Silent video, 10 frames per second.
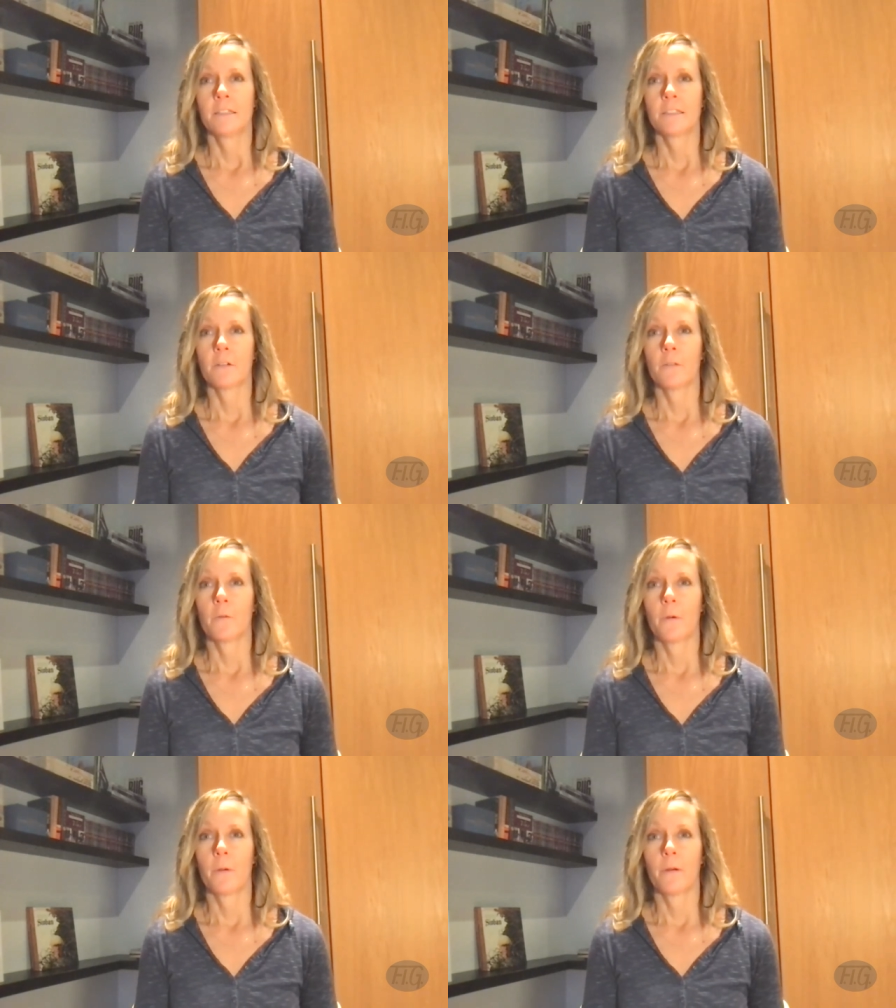
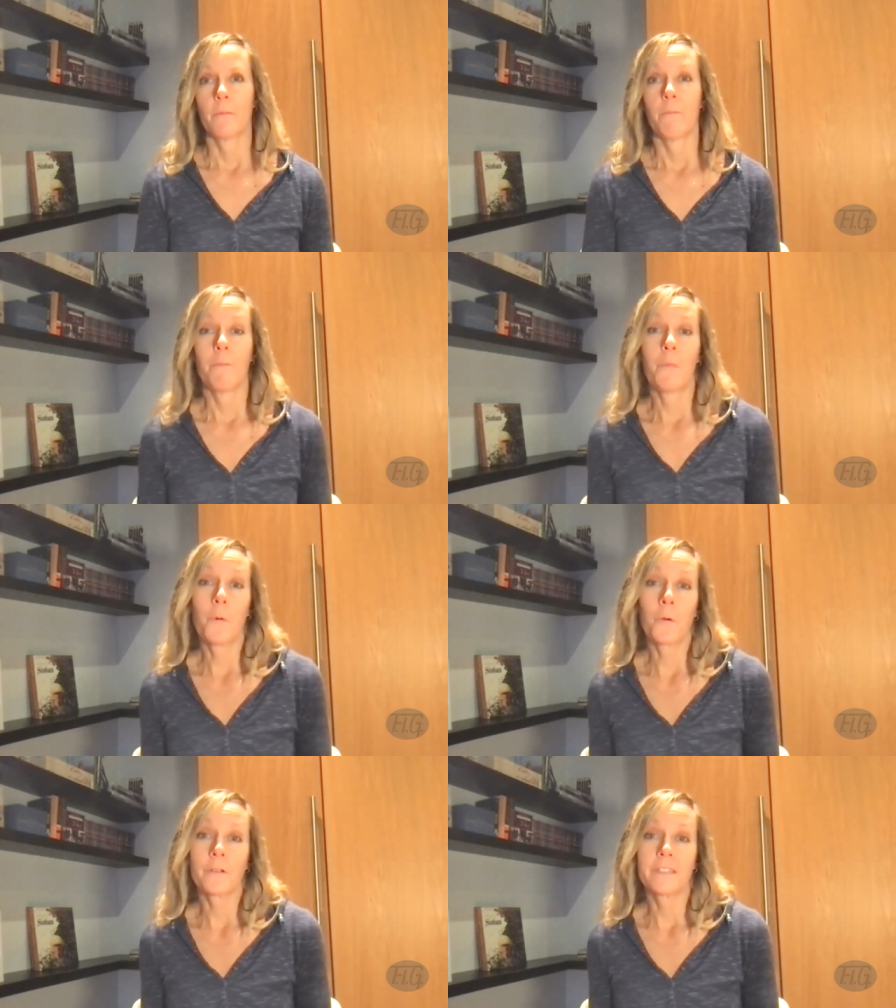So
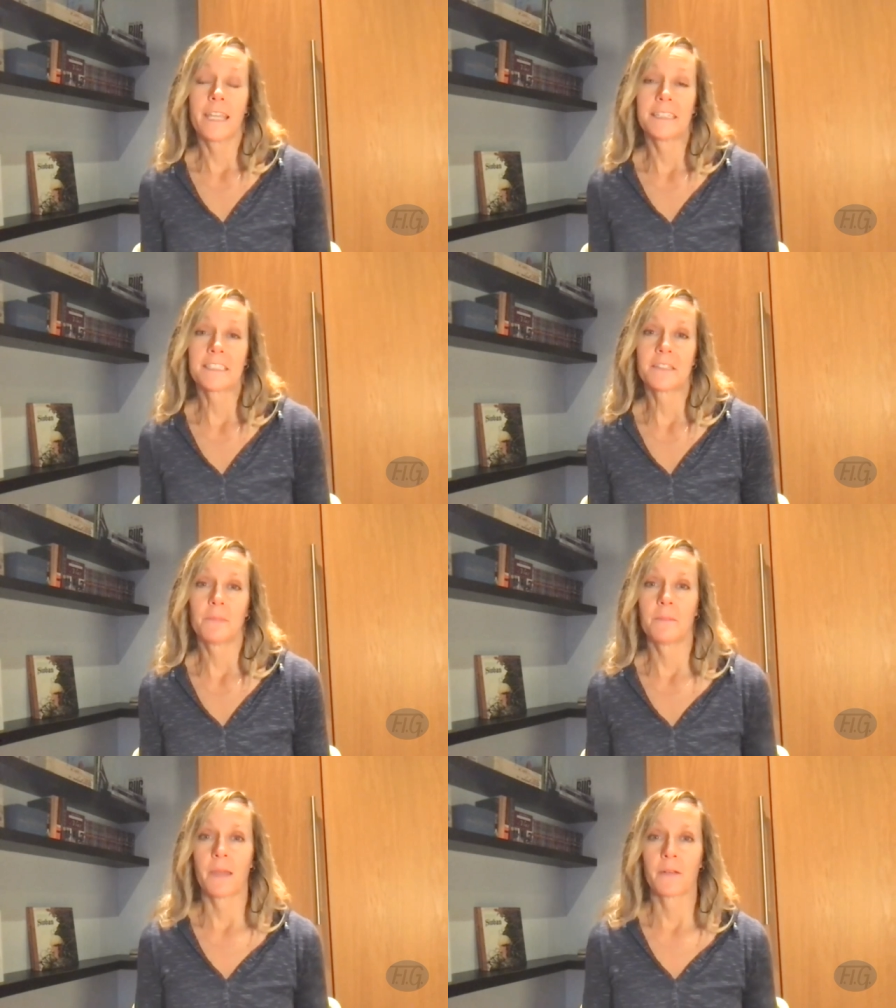more tends to
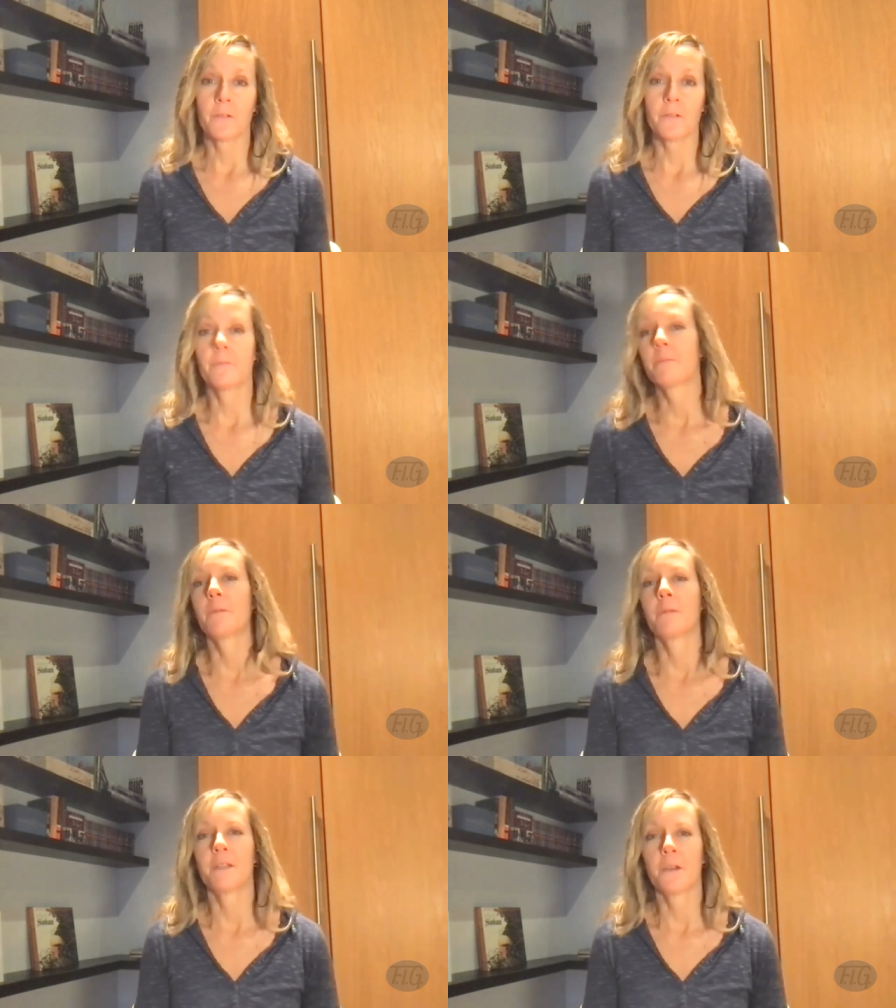be better,
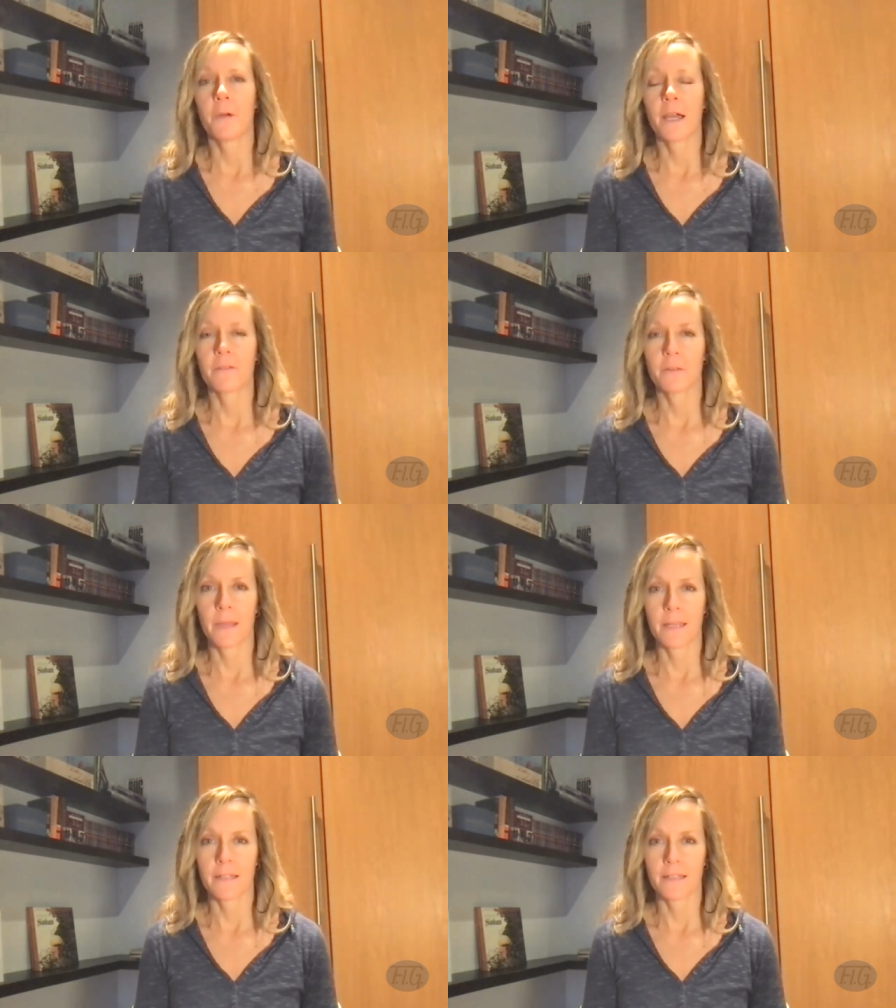but we know how
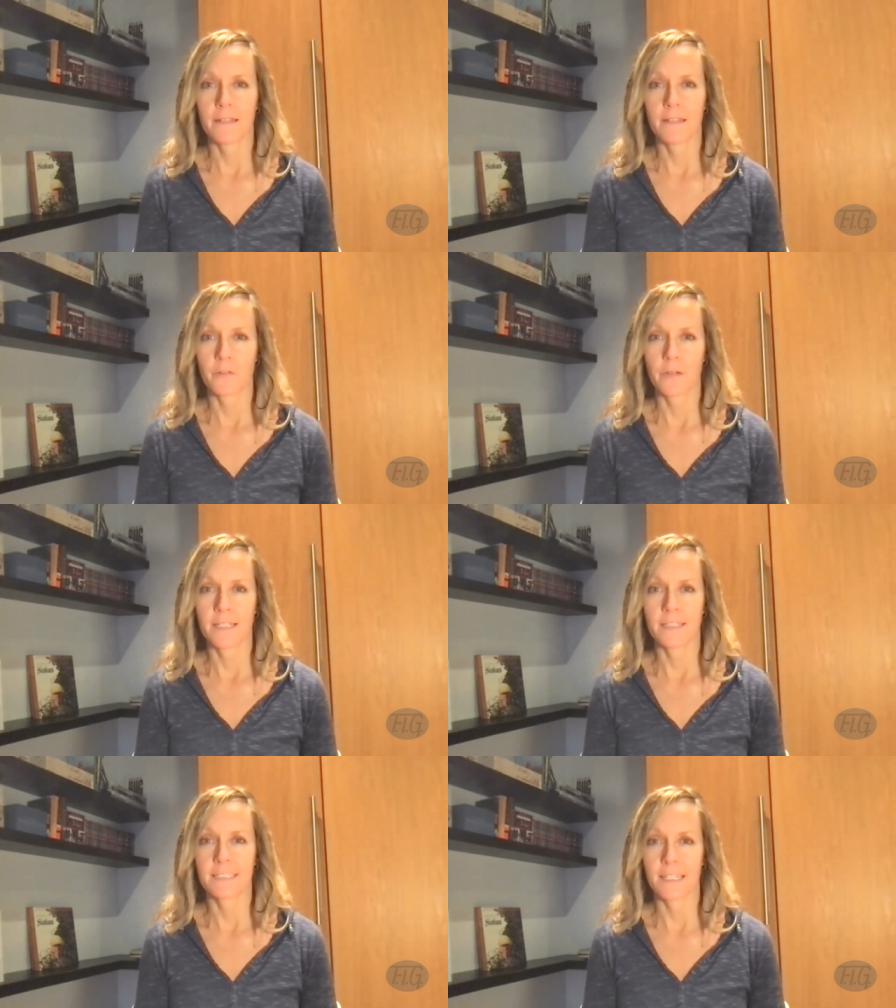demanding a
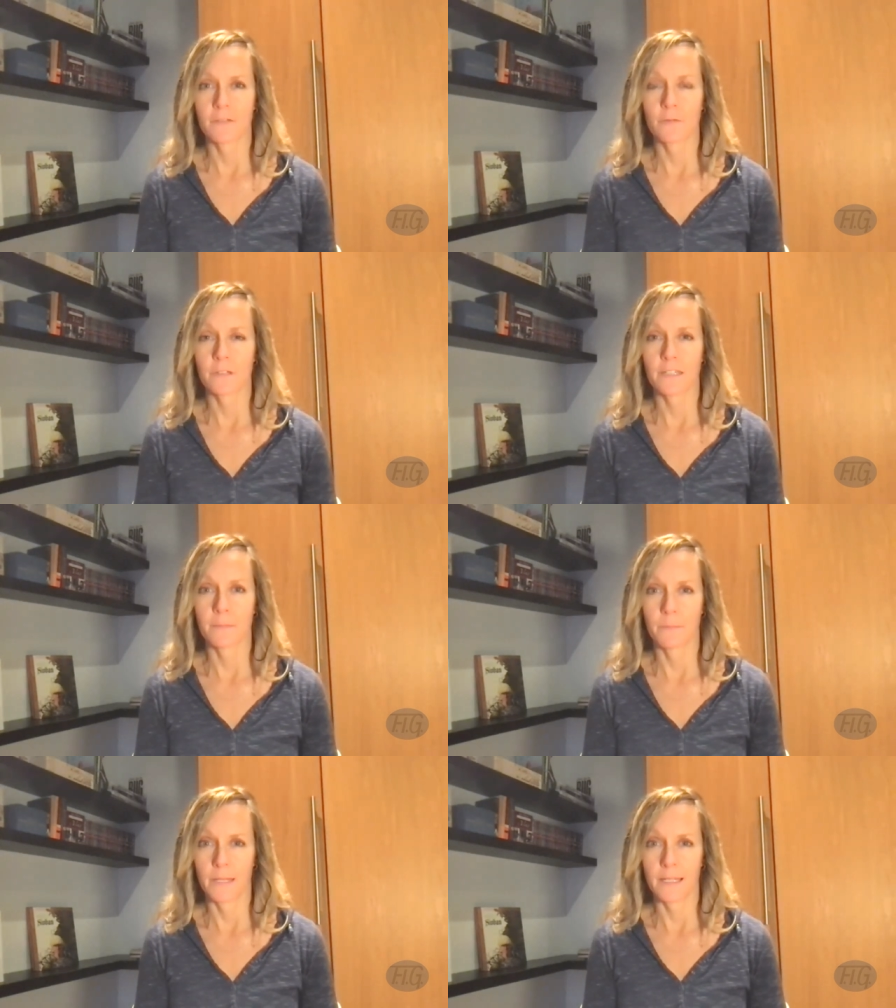training schedule
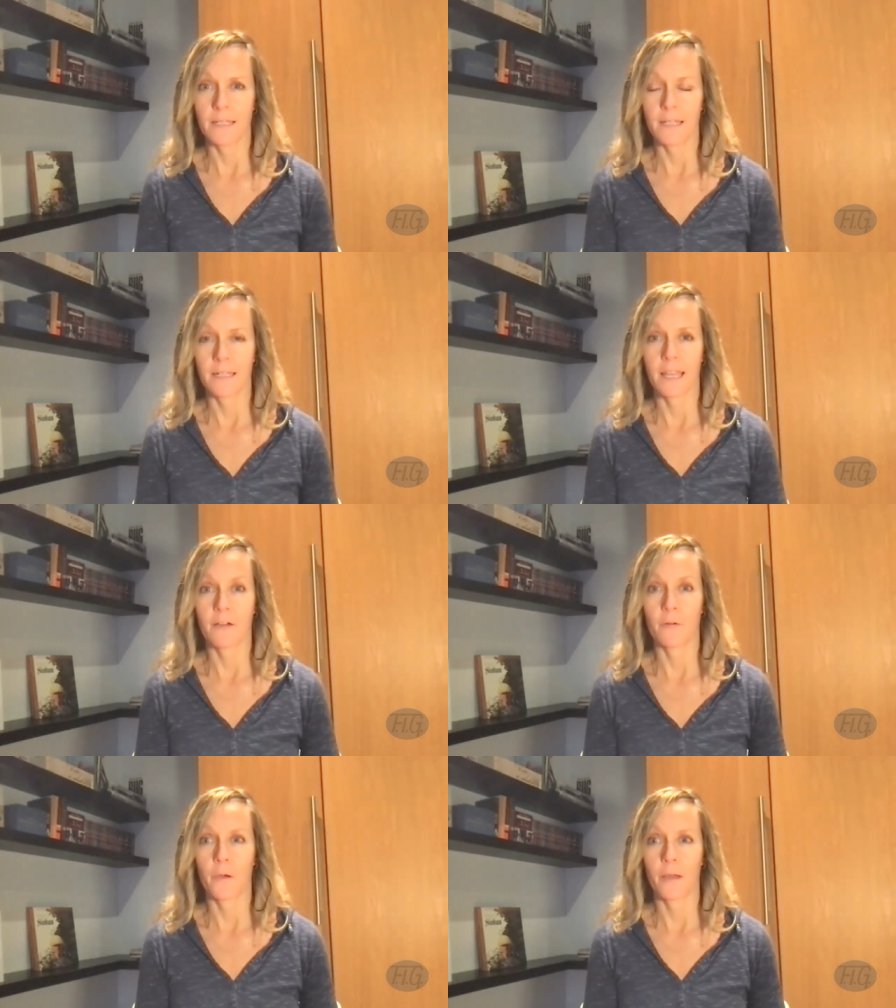can be and
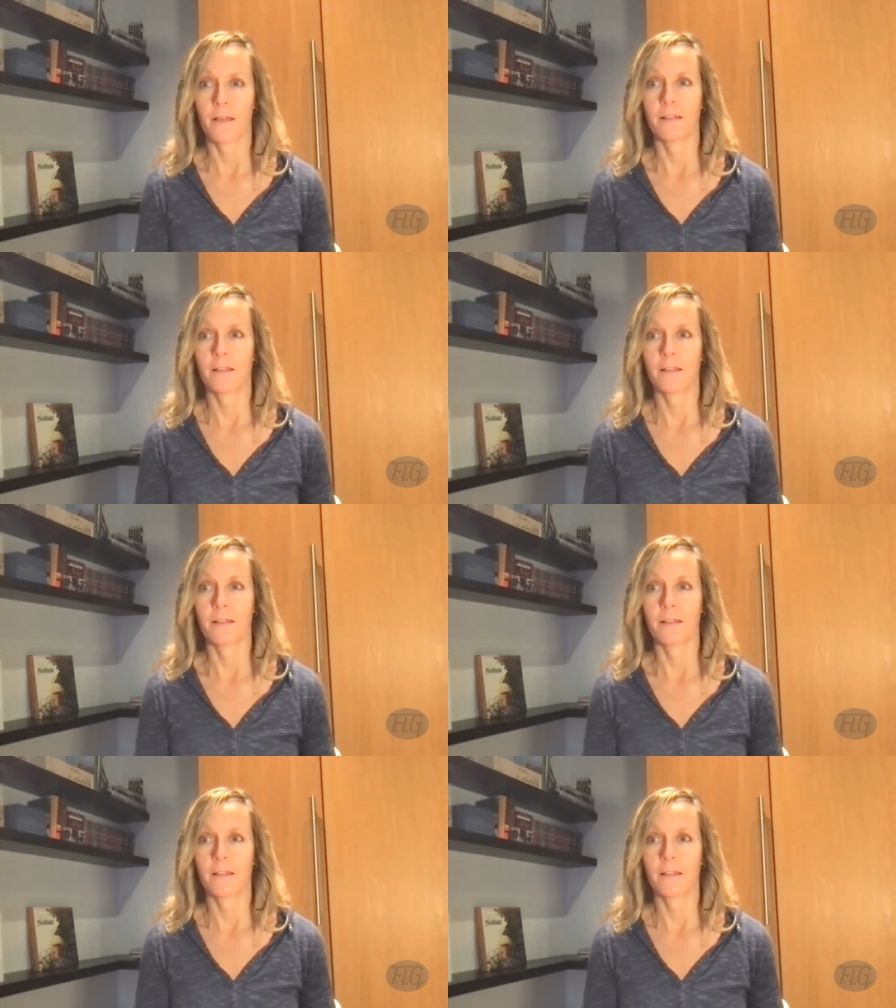how